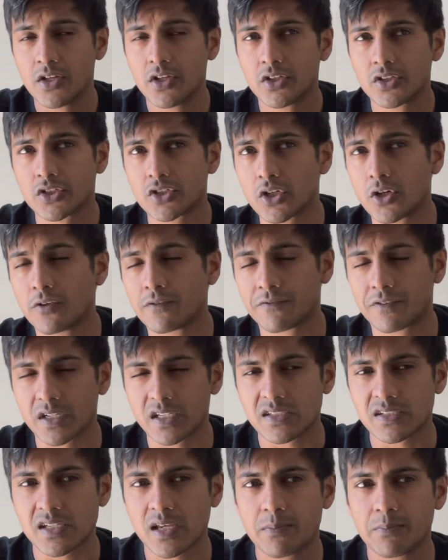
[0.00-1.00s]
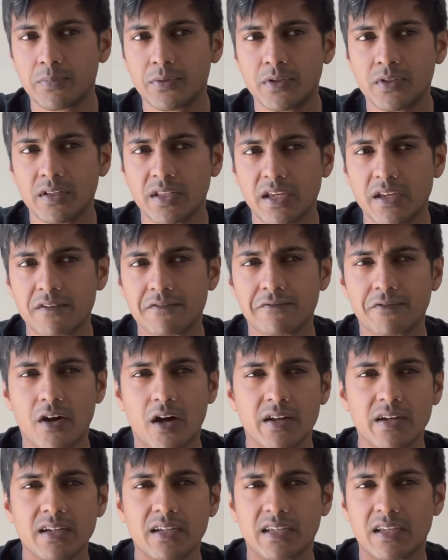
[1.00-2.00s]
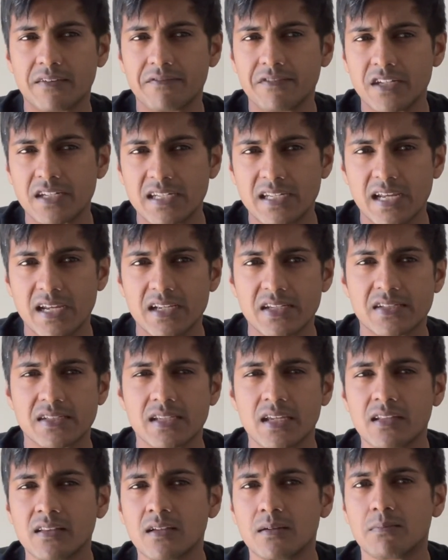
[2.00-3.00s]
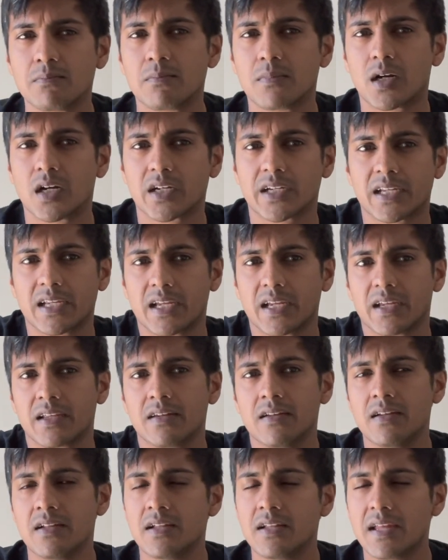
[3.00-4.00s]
So for example, if on a given day, say the market